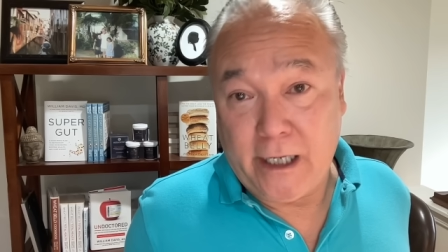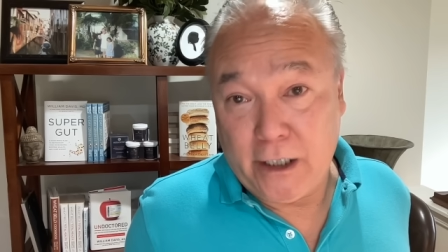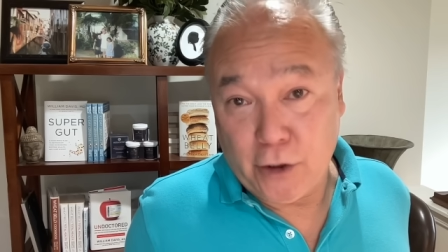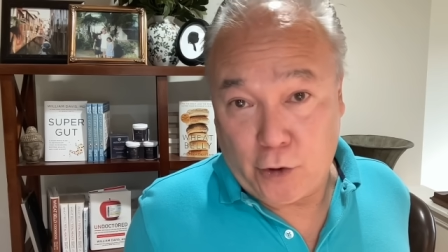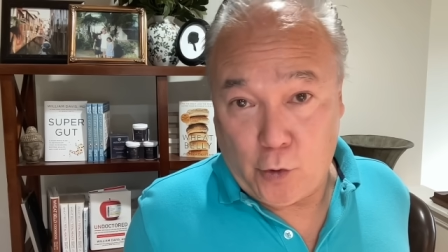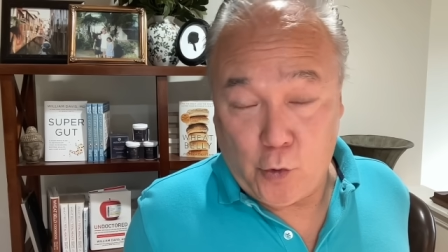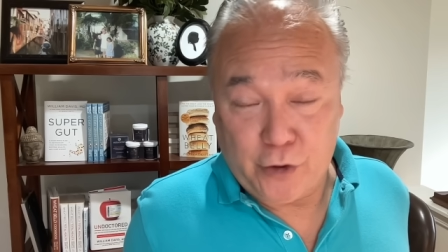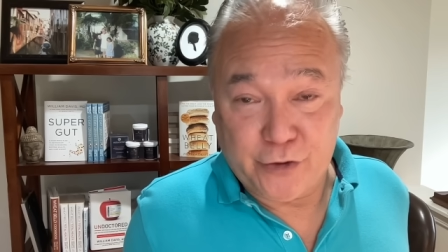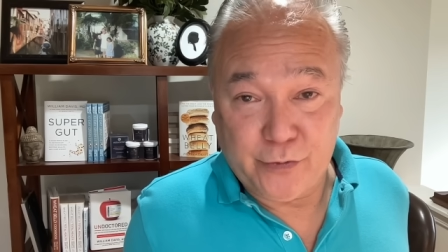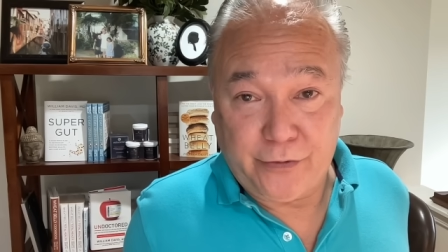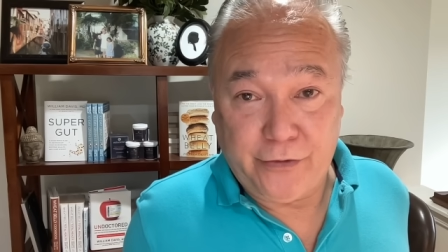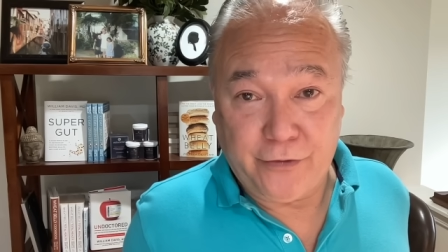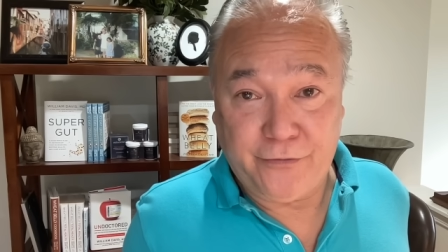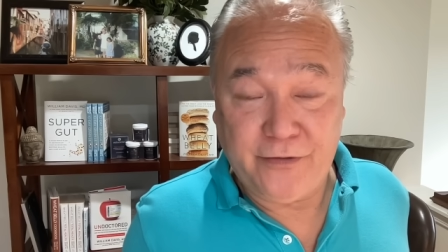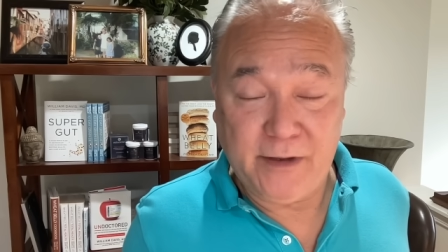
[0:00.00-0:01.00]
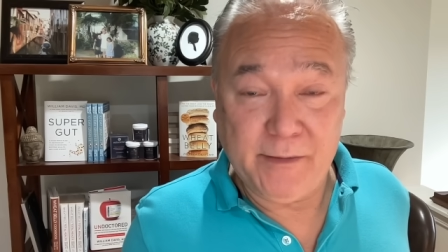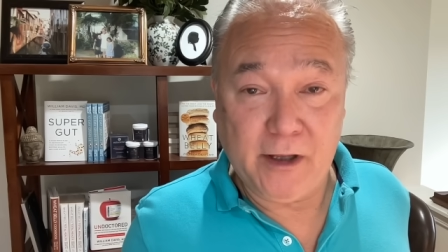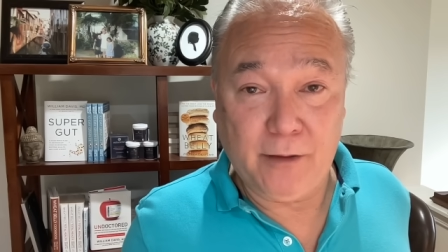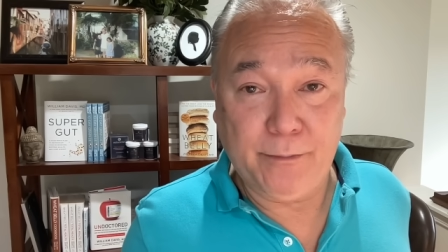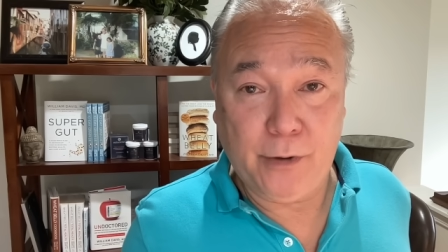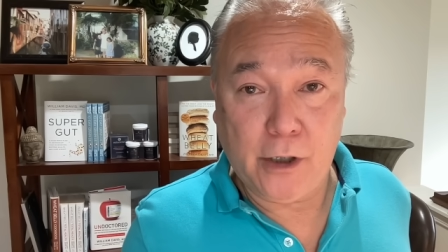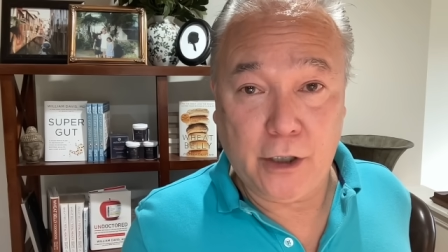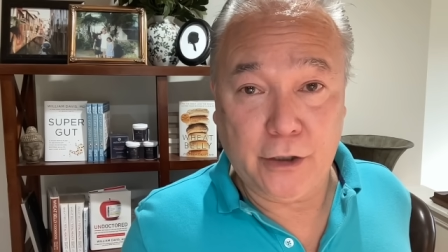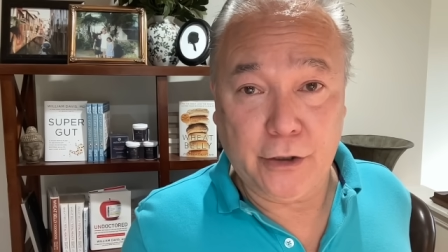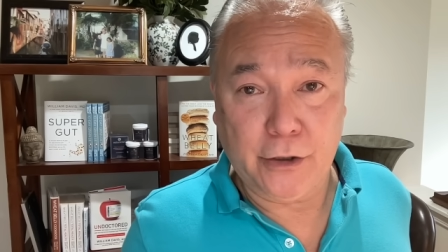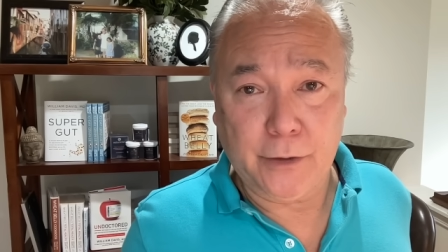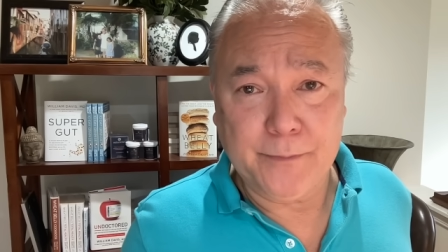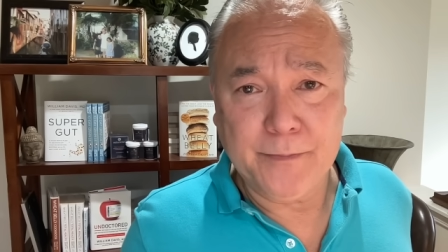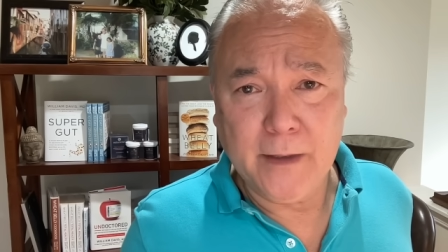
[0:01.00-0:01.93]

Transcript: intercourse with your female partner.